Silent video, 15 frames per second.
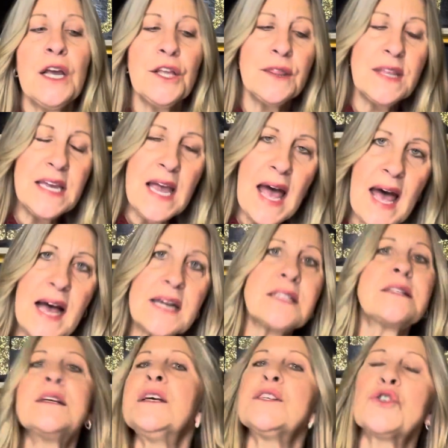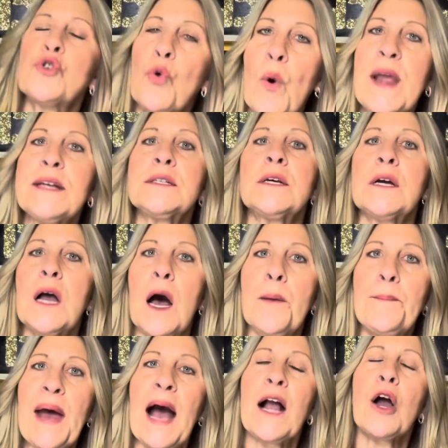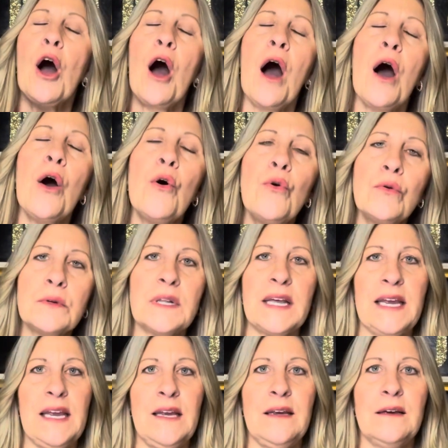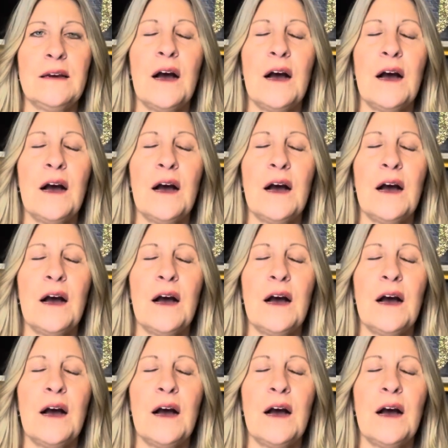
the ex is going to come back only